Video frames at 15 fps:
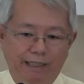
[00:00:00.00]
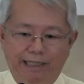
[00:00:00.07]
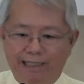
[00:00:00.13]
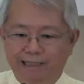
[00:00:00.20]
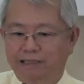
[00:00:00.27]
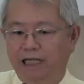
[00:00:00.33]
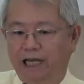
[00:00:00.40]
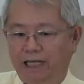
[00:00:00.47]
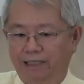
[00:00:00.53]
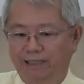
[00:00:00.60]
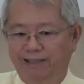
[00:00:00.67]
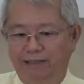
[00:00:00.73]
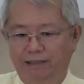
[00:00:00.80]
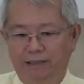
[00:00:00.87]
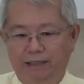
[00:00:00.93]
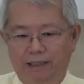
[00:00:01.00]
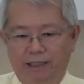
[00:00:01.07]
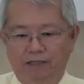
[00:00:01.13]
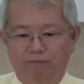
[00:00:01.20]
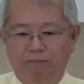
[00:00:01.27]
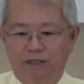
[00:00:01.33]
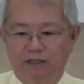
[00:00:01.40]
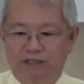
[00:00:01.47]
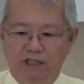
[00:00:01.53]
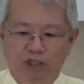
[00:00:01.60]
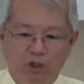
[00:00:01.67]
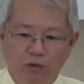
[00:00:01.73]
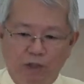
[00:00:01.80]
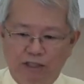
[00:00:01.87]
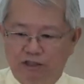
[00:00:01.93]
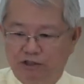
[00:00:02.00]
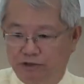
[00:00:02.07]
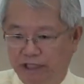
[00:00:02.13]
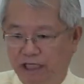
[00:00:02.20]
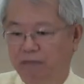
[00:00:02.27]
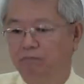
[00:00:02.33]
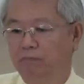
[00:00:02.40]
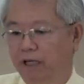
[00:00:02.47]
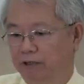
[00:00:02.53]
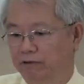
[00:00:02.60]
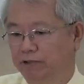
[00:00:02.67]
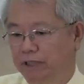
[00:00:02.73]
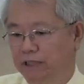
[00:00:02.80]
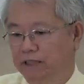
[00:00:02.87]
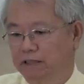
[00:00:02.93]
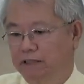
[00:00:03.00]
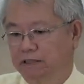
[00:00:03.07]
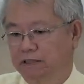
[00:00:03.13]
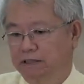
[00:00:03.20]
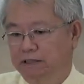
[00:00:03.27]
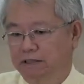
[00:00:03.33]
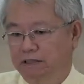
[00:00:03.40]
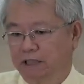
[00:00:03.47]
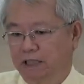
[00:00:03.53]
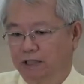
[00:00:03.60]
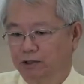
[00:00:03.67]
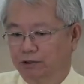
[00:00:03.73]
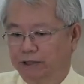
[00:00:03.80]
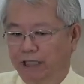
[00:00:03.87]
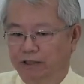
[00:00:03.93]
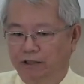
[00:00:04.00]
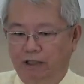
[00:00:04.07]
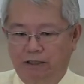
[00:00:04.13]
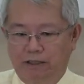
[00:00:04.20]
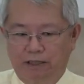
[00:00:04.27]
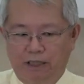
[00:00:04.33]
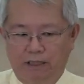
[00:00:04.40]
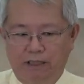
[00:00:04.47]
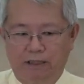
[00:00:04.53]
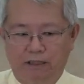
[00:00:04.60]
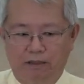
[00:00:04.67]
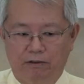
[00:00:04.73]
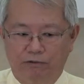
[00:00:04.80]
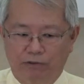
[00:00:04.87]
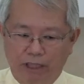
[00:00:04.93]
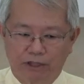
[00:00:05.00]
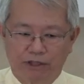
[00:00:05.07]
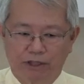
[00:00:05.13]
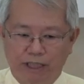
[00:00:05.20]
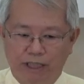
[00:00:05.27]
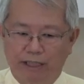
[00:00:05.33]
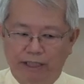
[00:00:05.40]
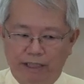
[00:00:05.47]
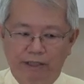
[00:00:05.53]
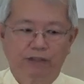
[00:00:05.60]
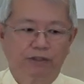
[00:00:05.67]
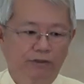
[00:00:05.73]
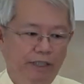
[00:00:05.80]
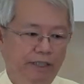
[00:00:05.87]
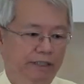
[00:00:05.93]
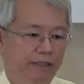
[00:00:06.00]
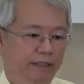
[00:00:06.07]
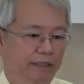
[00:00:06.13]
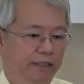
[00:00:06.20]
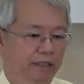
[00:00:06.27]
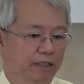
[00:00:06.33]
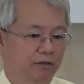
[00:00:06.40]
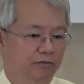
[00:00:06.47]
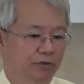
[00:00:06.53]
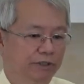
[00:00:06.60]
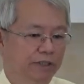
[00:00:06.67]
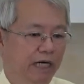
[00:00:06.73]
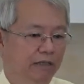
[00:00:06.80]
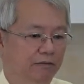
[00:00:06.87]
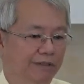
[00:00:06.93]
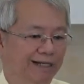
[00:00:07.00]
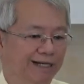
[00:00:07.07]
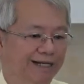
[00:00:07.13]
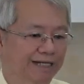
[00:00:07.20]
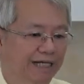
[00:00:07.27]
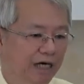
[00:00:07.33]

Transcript: It's like a person who wants to get married. You cannot rush into it without